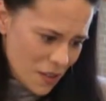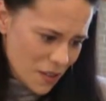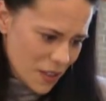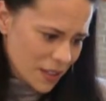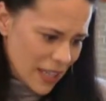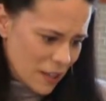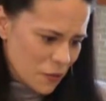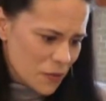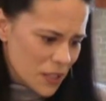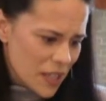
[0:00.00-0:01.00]
The letter
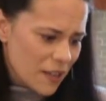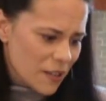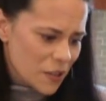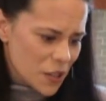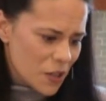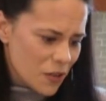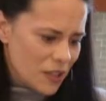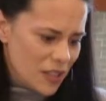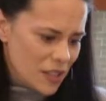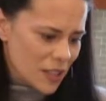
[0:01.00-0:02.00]
from the senators noted
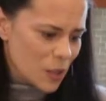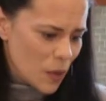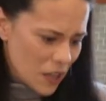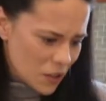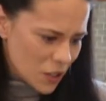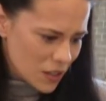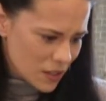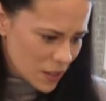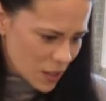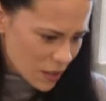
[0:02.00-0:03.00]
these
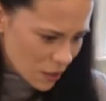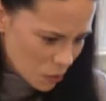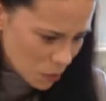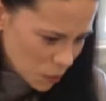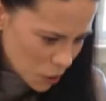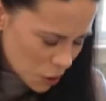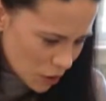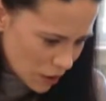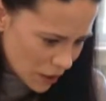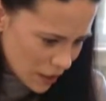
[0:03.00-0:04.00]
expansions, which
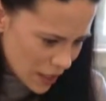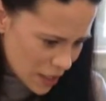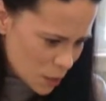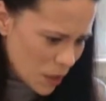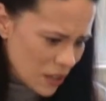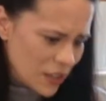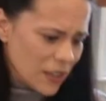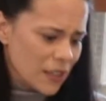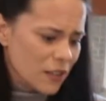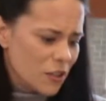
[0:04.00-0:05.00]
are expanding
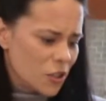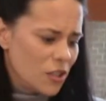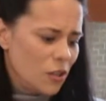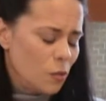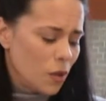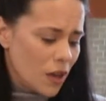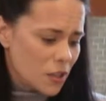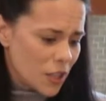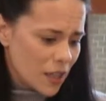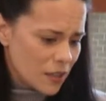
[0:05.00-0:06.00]
and launching new
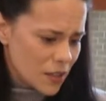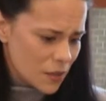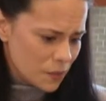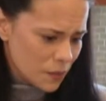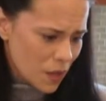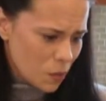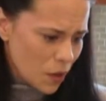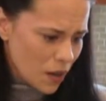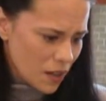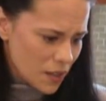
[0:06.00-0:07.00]
projects and
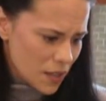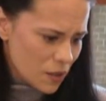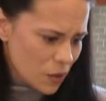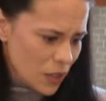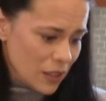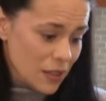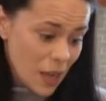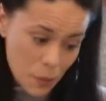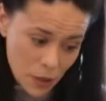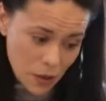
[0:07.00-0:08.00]
products, including a
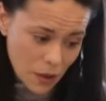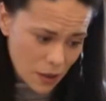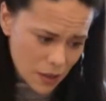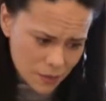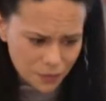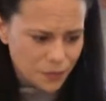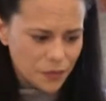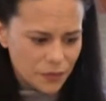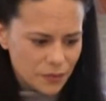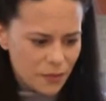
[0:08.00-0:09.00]
debit card
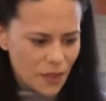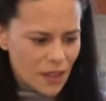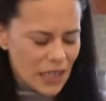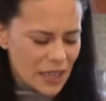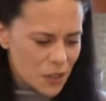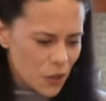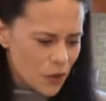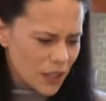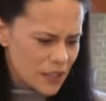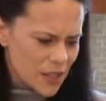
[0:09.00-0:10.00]
and
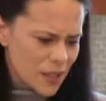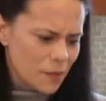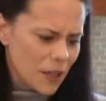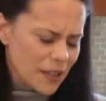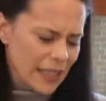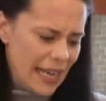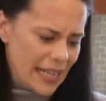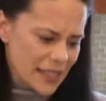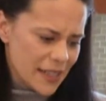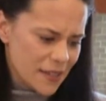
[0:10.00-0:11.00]
tokenized commodity
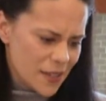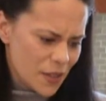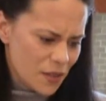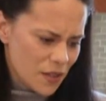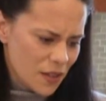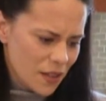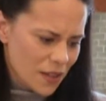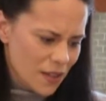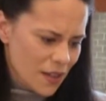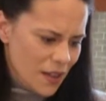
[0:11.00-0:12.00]
assets.
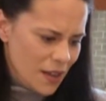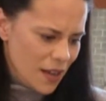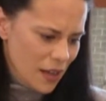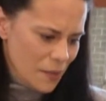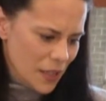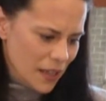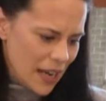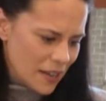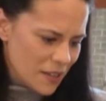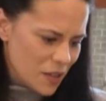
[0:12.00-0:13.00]
It
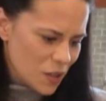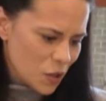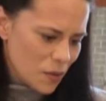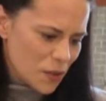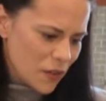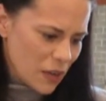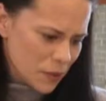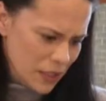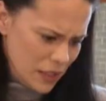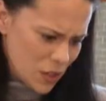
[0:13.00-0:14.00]
added that the Trump's
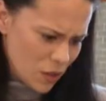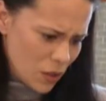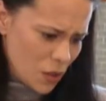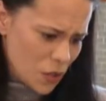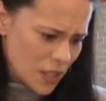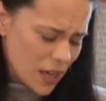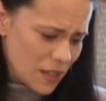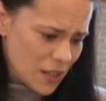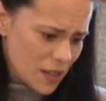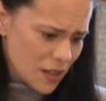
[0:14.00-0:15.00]
family's close
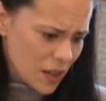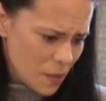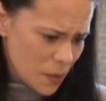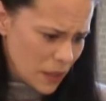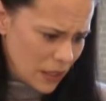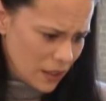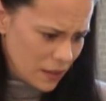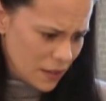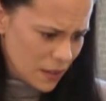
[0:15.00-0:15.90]
ties to the company